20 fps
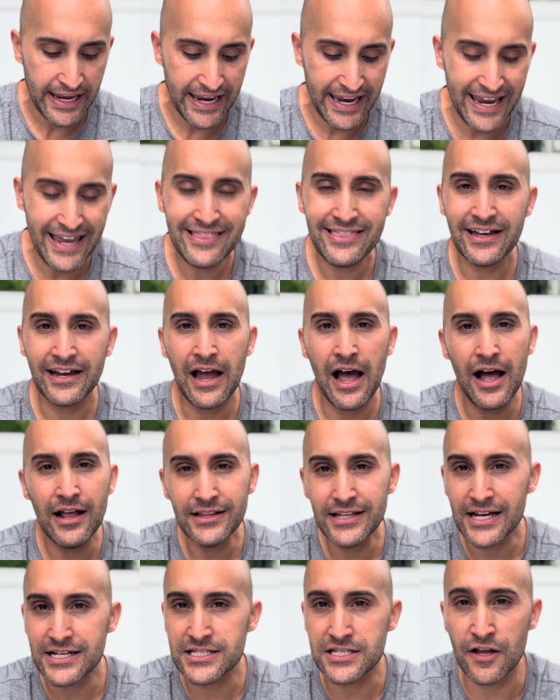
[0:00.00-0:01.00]
In the
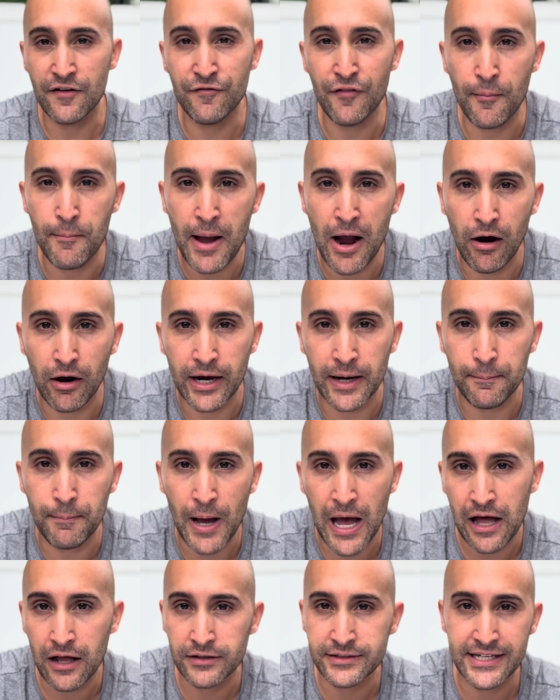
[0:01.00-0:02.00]
context of American
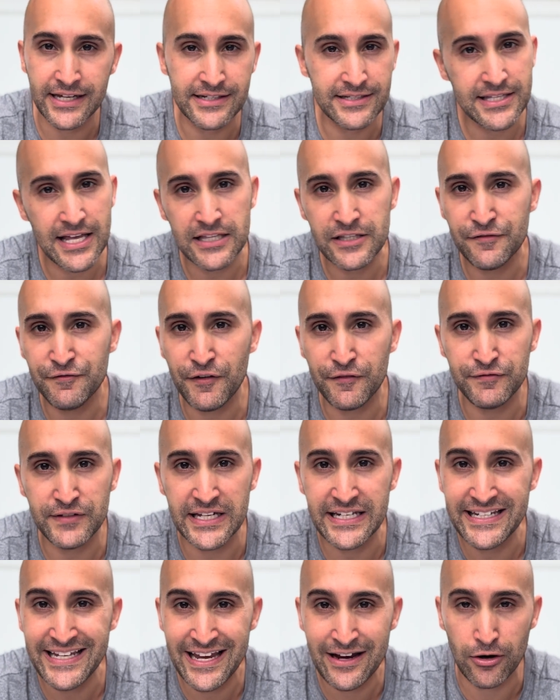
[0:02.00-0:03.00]
politics, 10 to
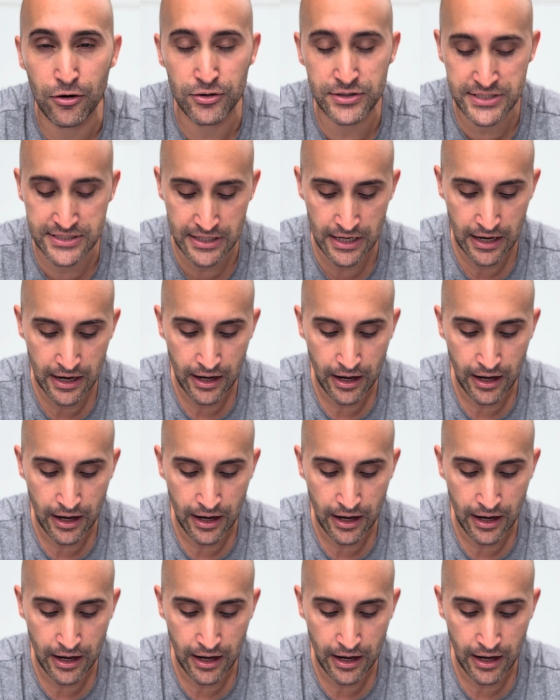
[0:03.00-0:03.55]
15 years